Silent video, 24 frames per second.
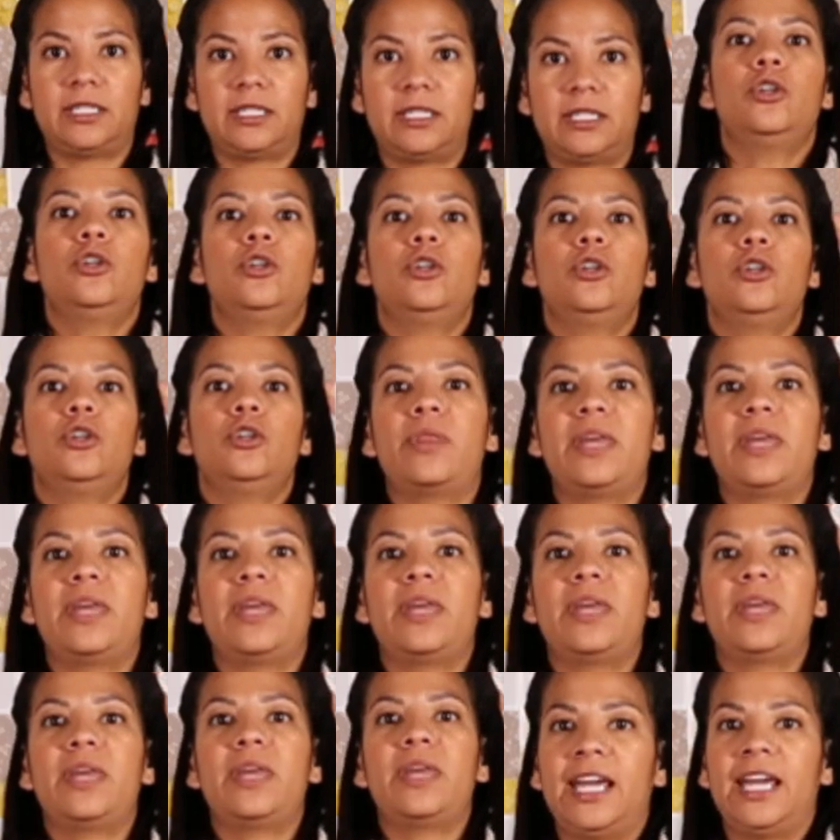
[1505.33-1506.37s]
So
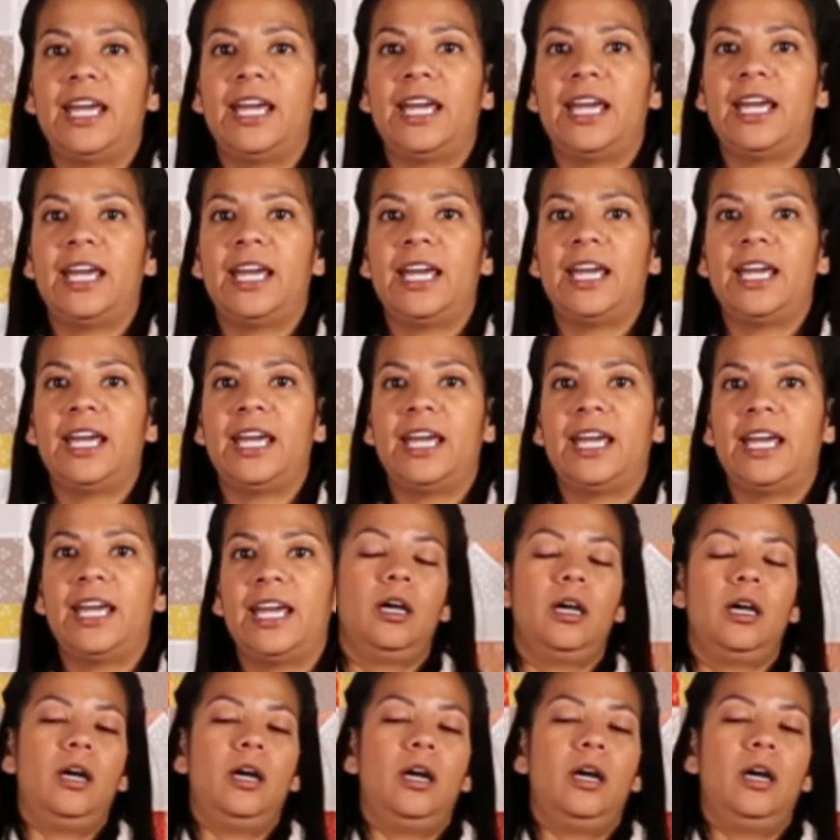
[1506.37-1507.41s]
there is
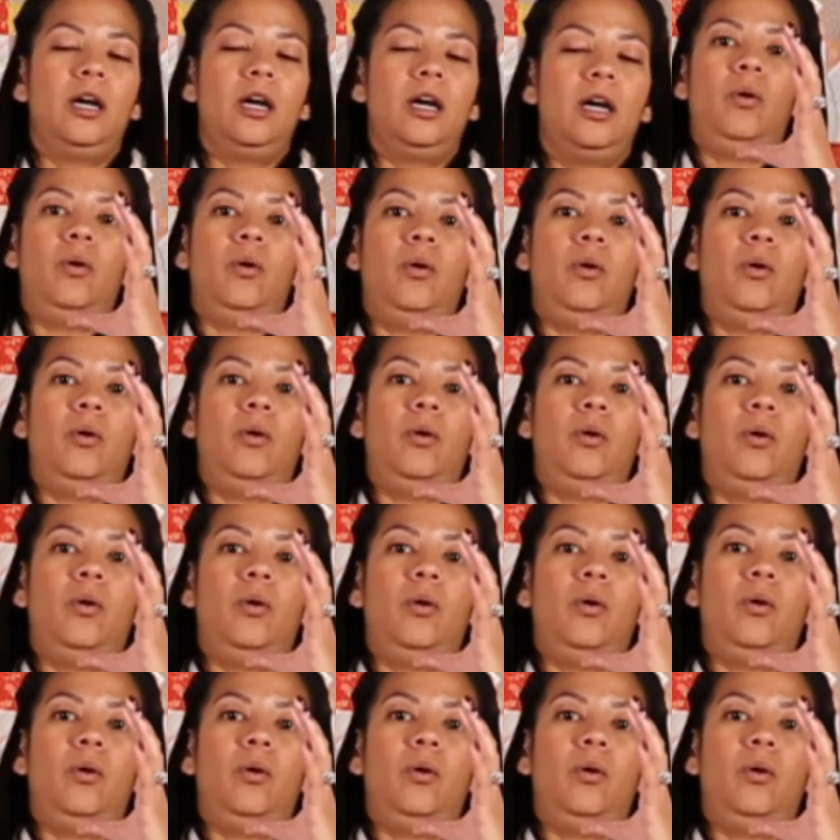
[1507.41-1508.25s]
one